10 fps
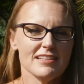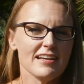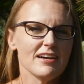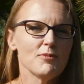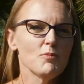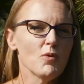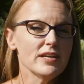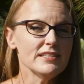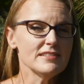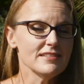like a
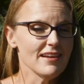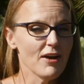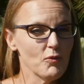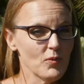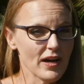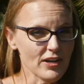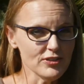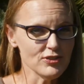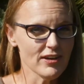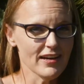moist yet
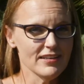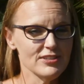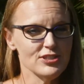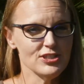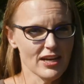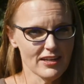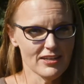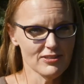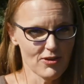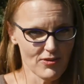well-drained
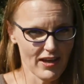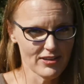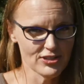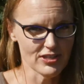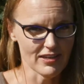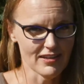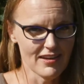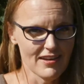shady location.